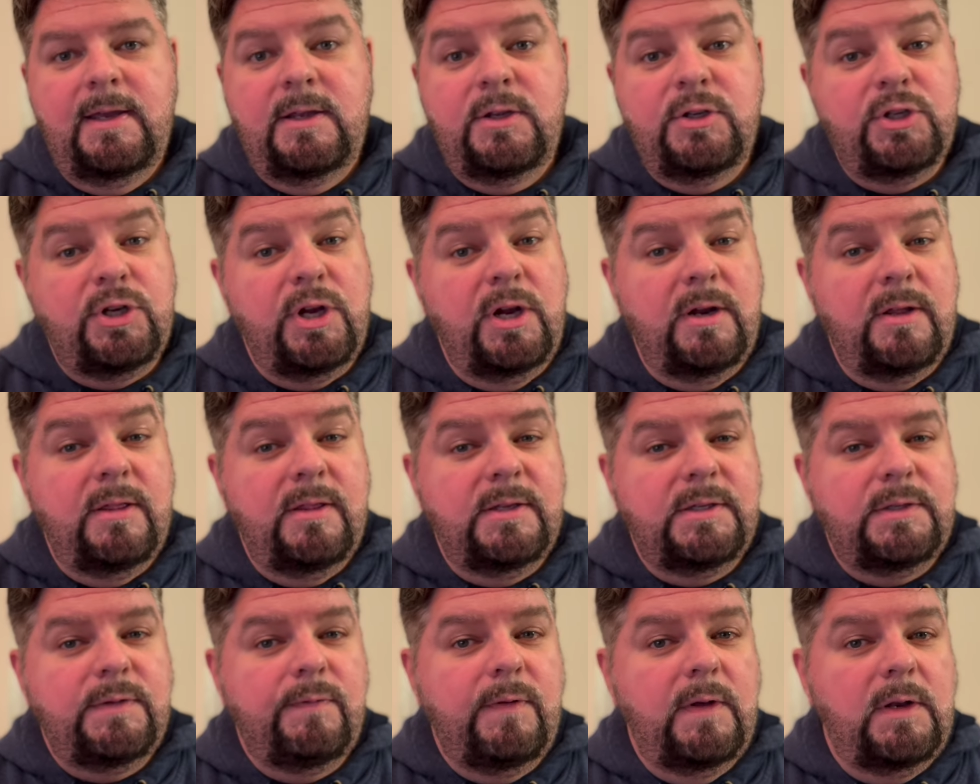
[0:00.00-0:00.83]
Share
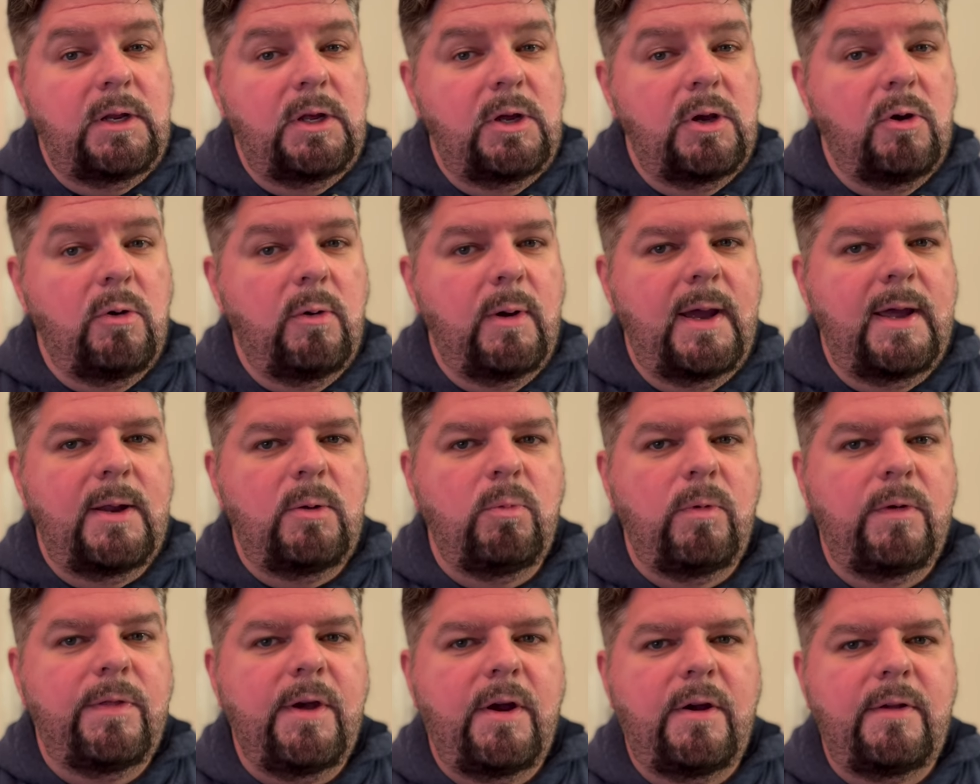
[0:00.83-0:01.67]
this video. And
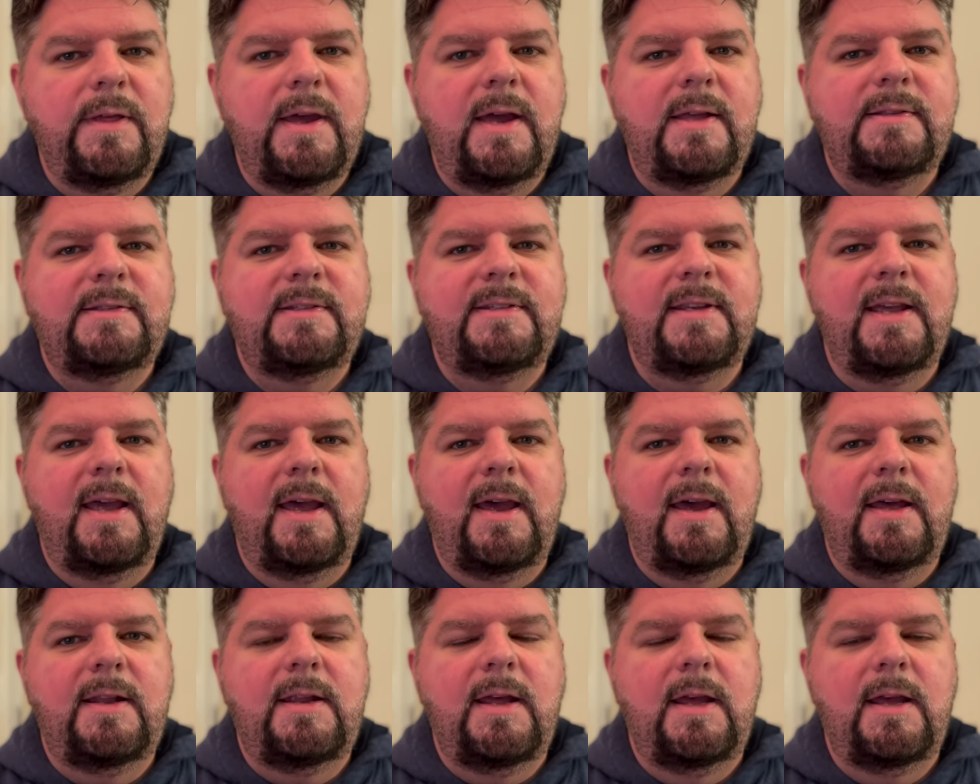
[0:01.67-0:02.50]
with all that
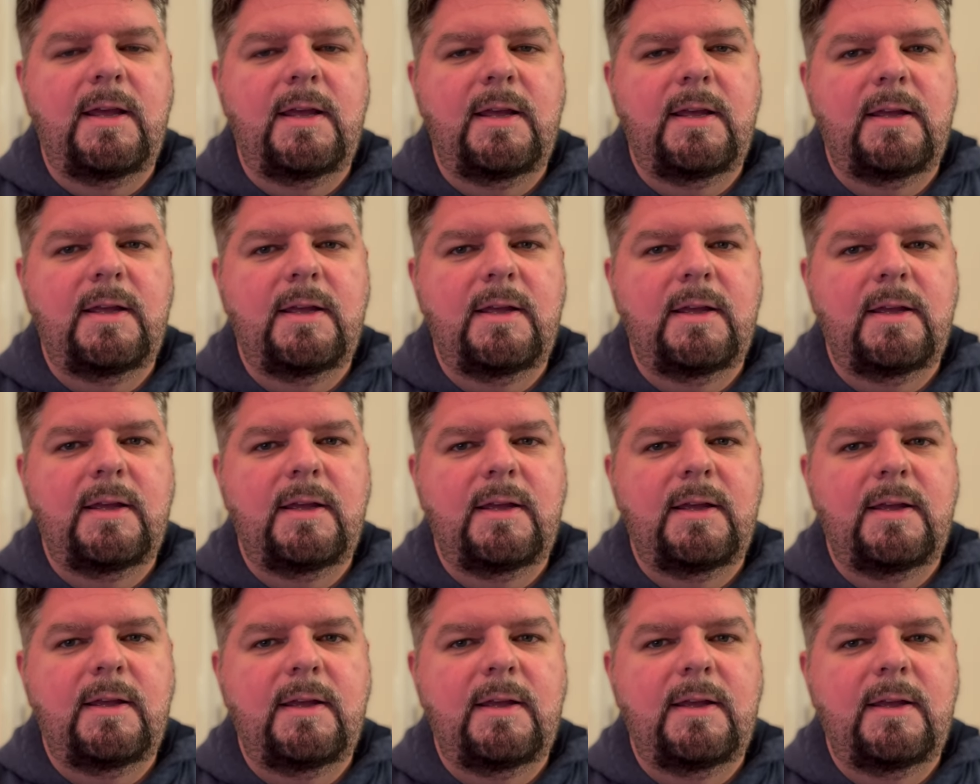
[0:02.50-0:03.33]
said,
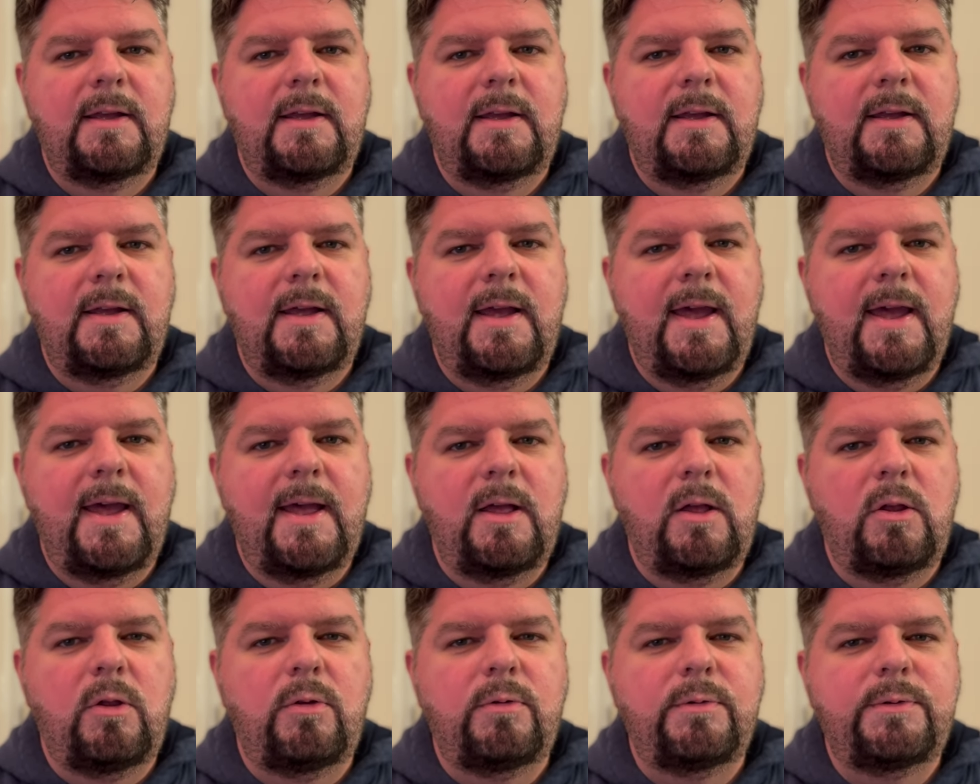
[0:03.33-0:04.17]

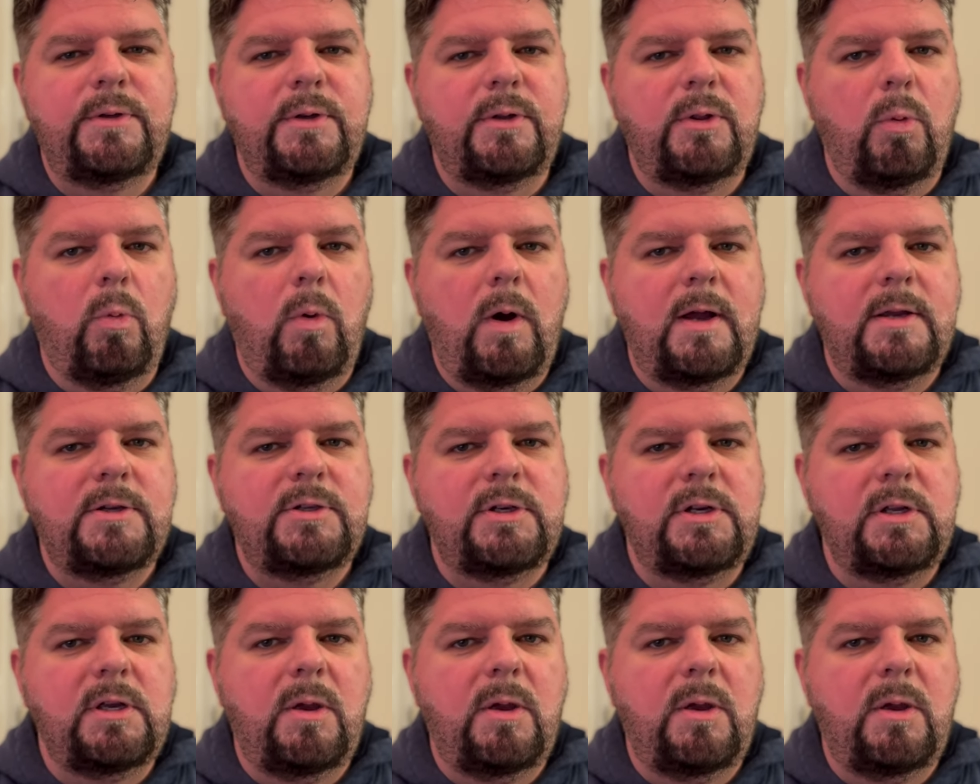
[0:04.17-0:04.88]
hell to the Washington